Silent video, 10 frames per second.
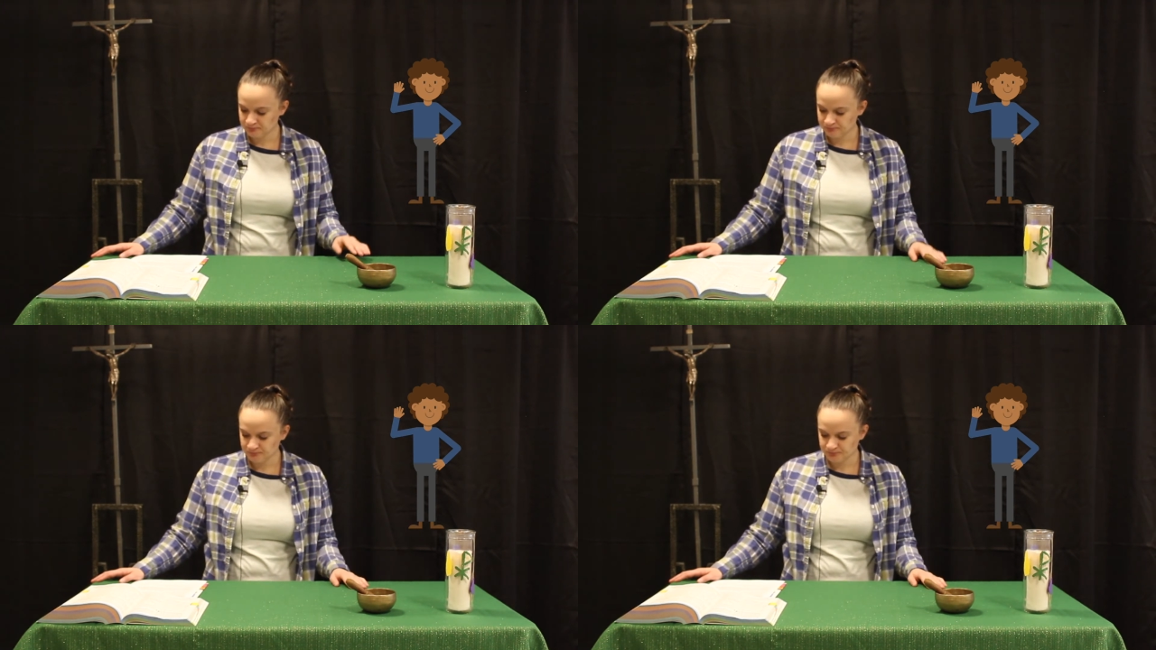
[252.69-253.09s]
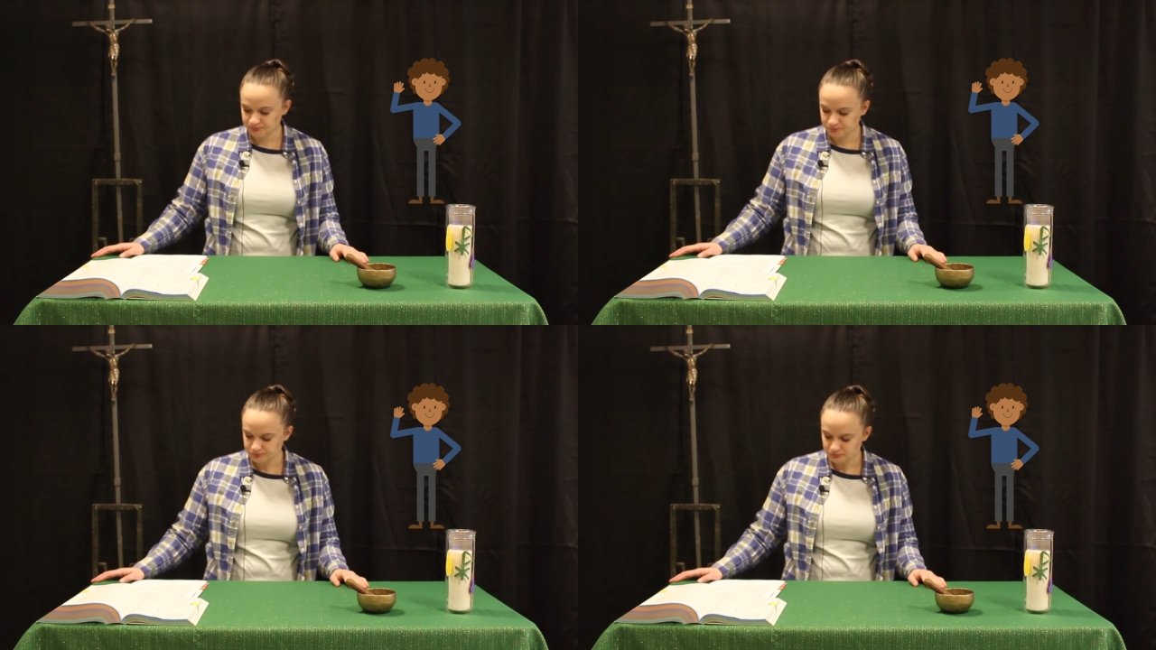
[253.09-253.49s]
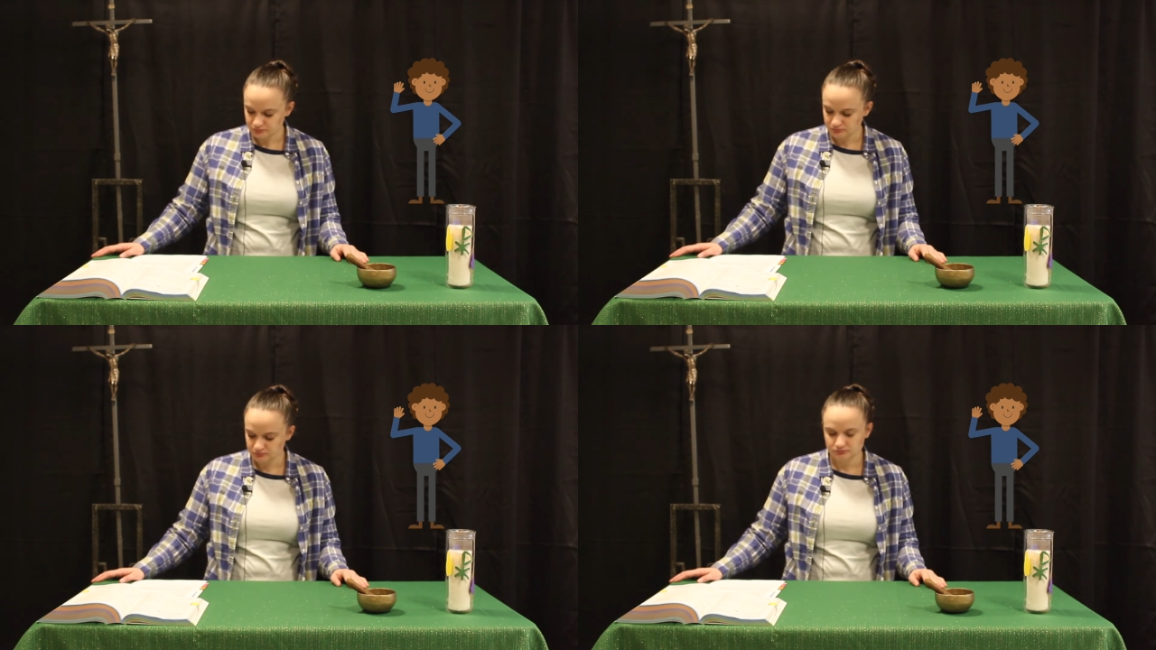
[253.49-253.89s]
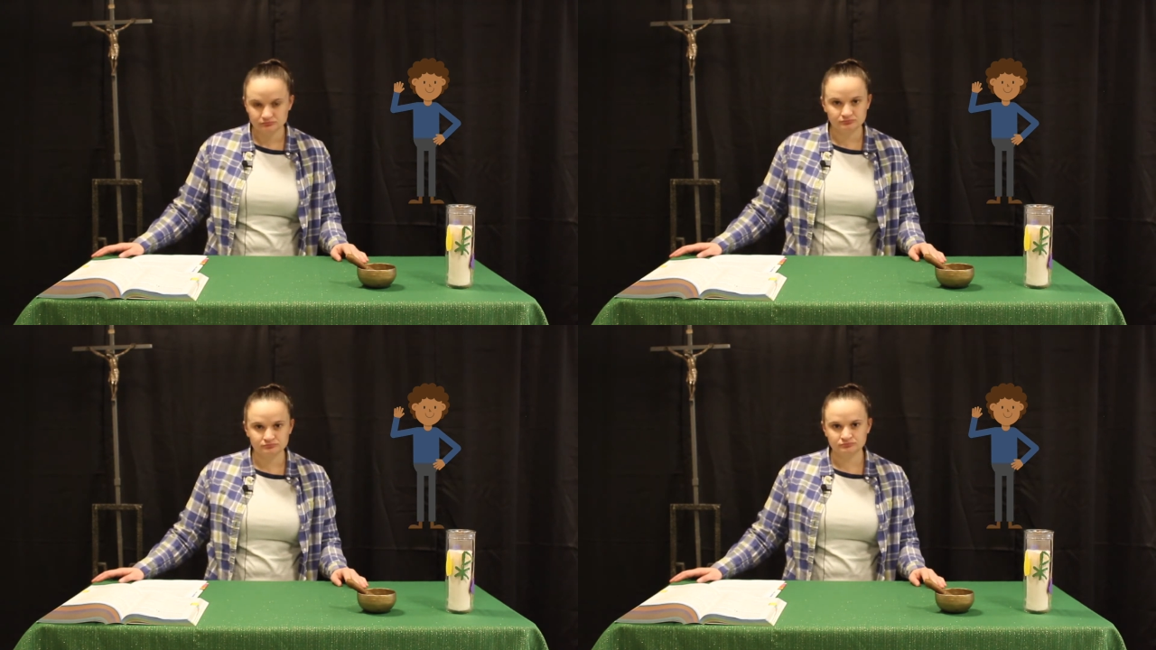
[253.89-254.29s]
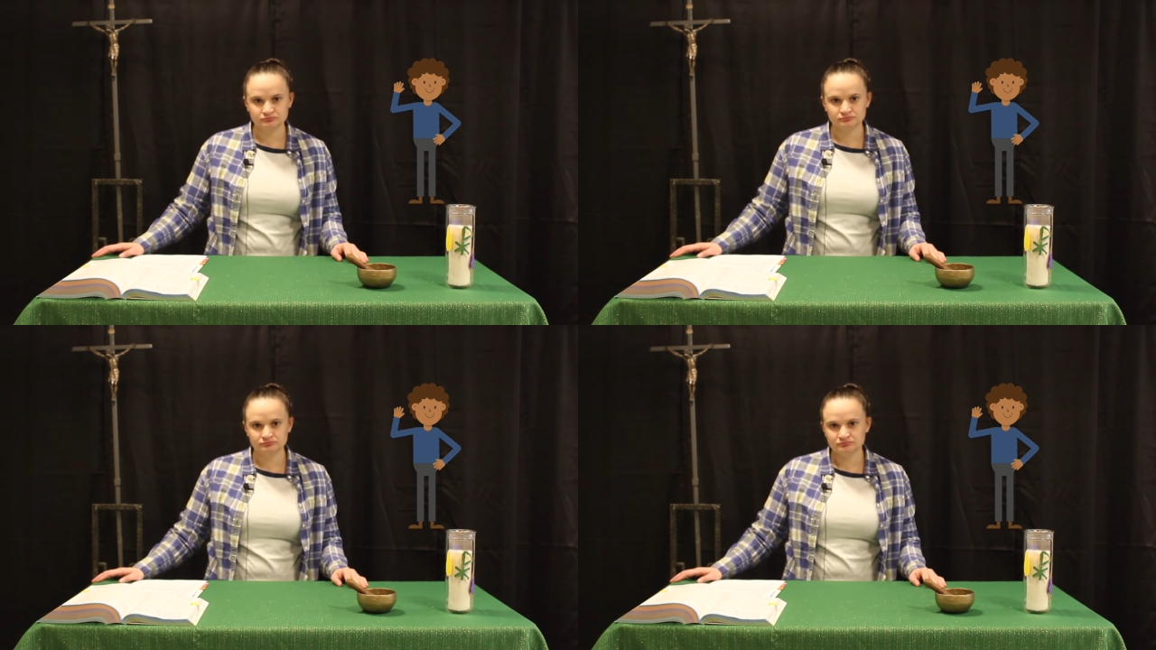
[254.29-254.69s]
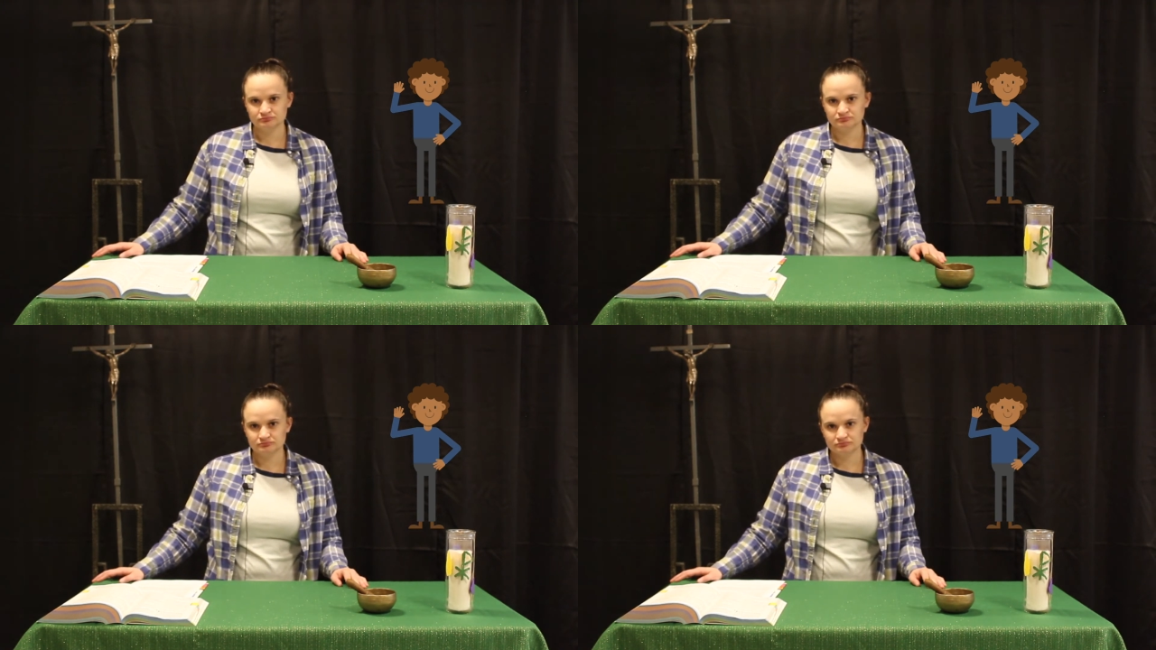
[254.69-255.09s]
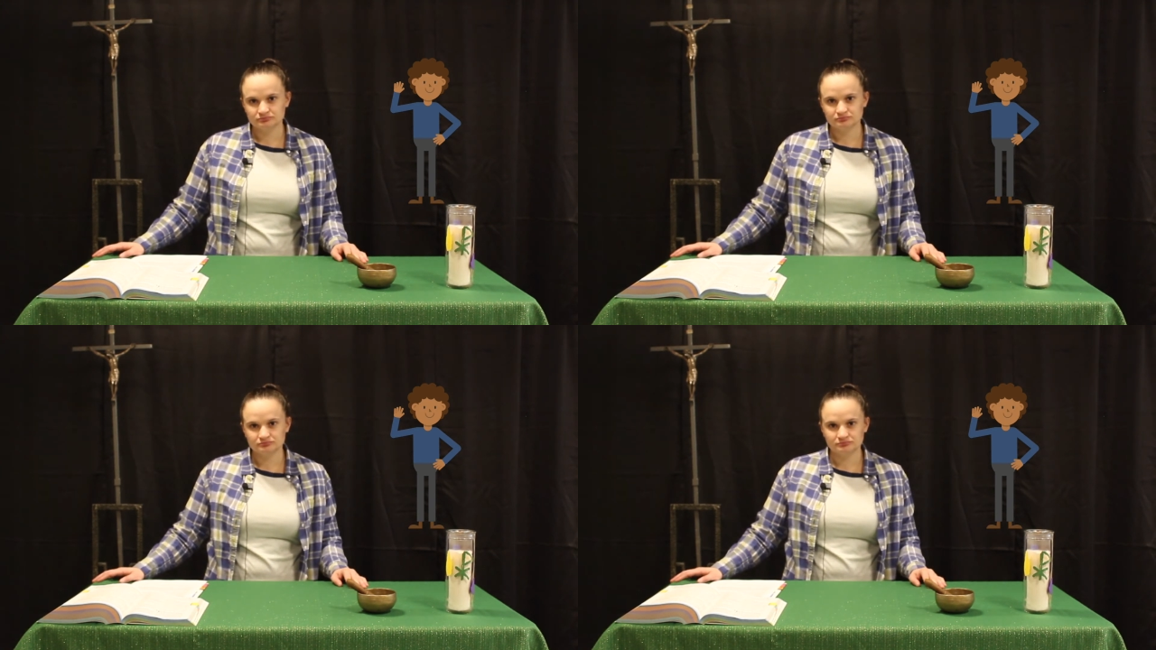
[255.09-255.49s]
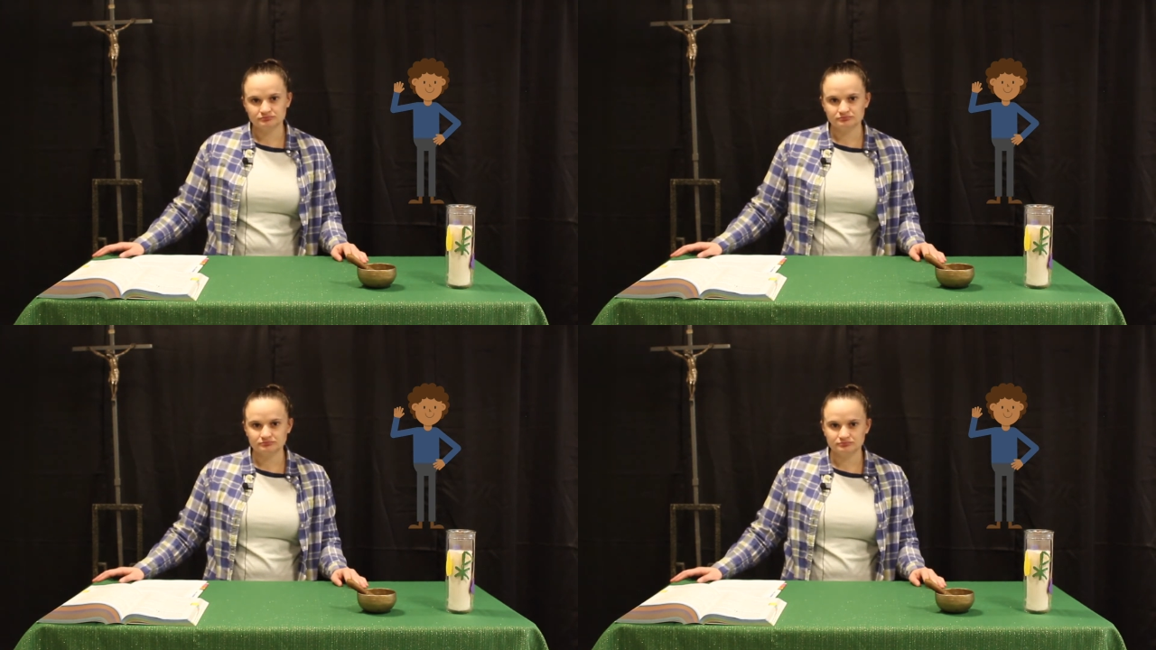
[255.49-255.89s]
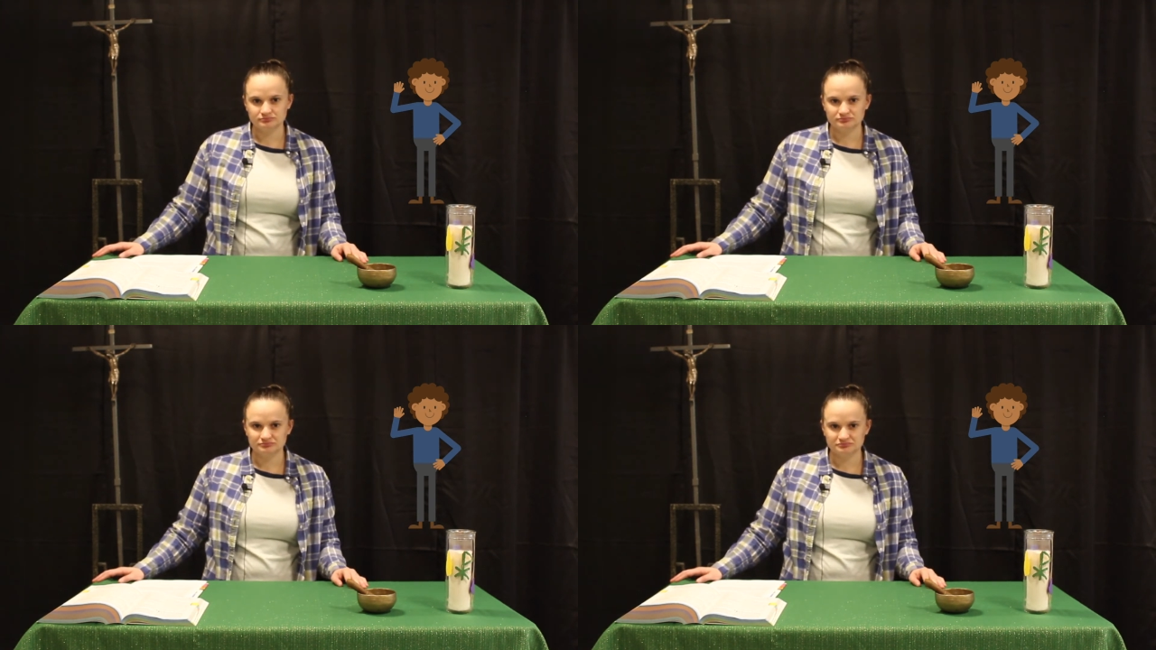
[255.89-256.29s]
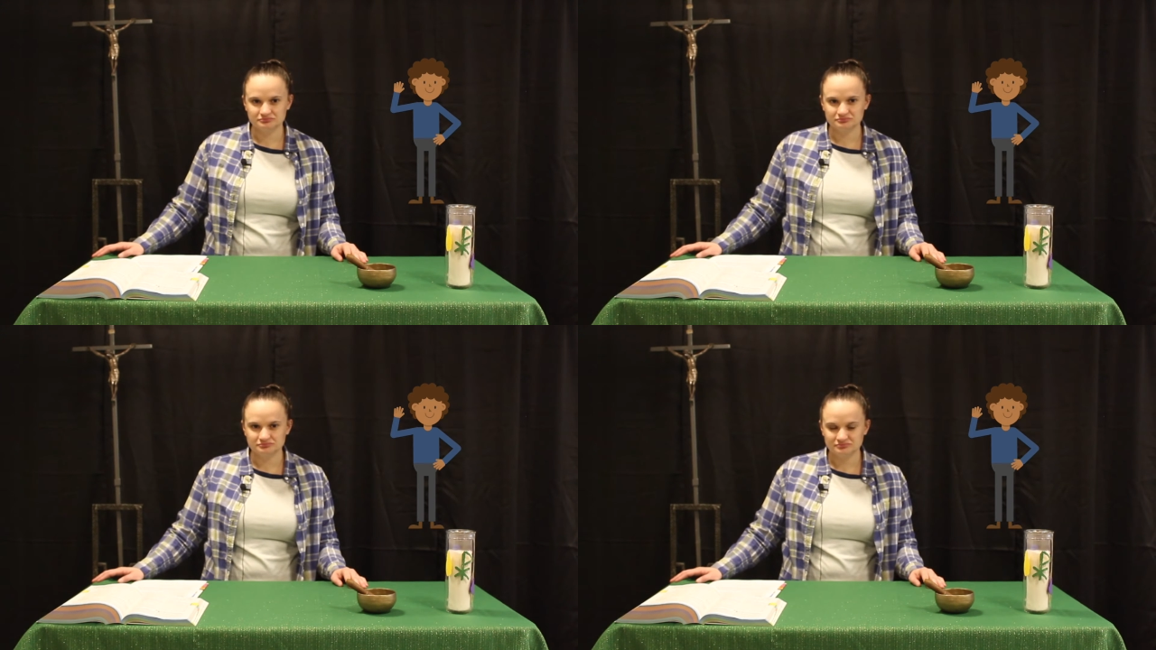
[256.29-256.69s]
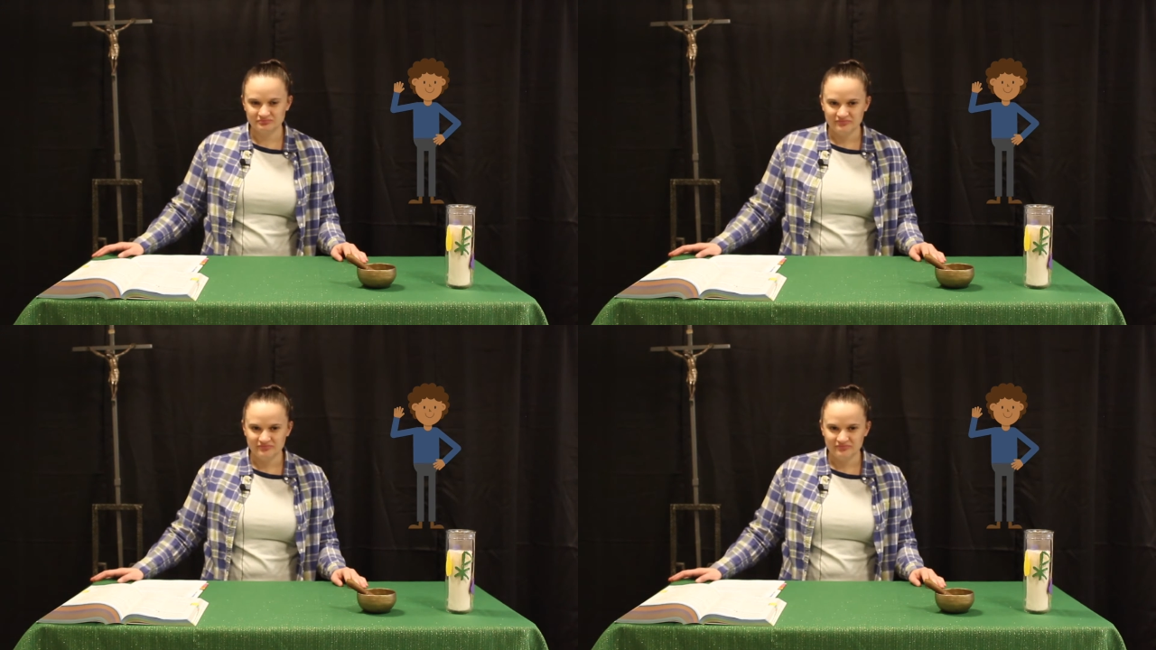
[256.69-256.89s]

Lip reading: No one is speaking in this clip.